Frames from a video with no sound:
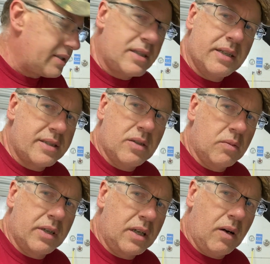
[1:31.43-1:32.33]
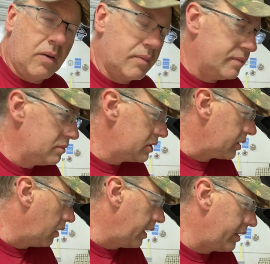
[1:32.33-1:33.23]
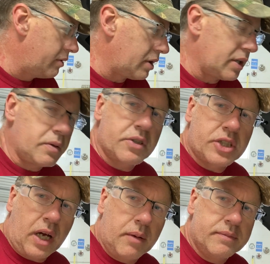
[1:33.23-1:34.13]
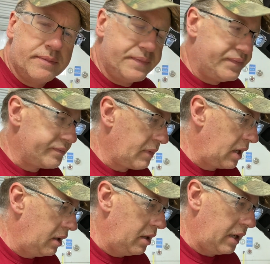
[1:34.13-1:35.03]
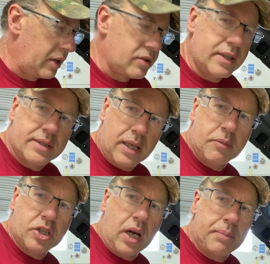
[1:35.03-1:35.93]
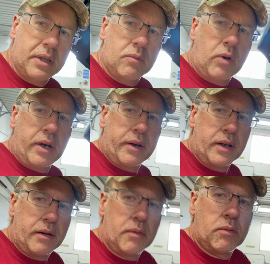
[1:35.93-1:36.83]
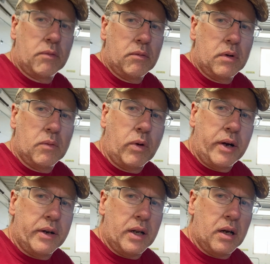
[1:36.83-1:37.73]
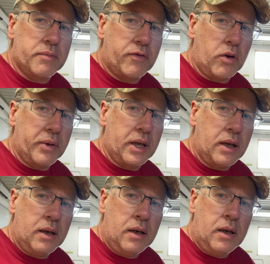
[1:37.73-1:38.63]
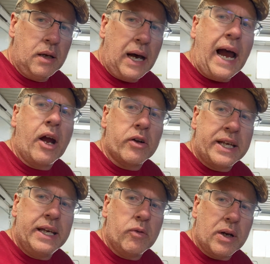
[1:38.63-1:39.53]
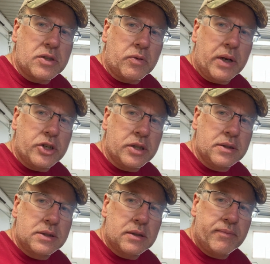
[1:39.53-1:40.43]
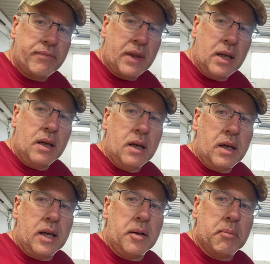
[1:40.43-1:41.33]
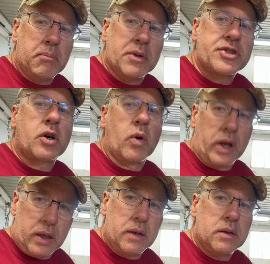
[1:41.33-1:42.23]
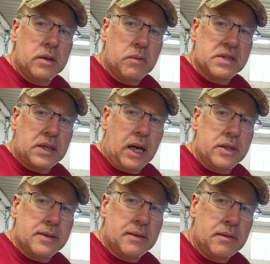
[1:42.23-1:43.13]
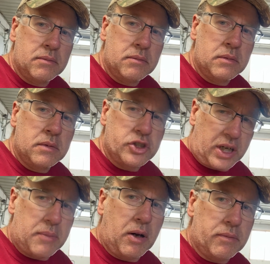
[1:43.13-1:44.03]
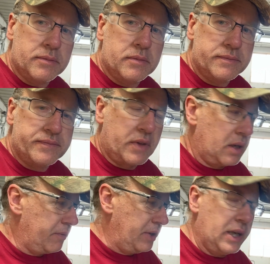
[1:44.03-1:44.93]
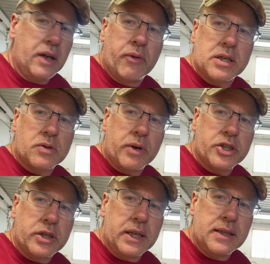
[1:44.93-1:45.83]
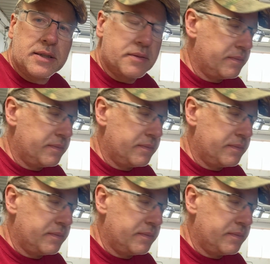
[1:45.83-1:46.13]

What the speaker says: still wouldn't go. So I took it to a shop, actually the same shop that wired it up for me, Iron Key Restorations in Muskota, Wisconsin. Check them out if you need any restoration needs.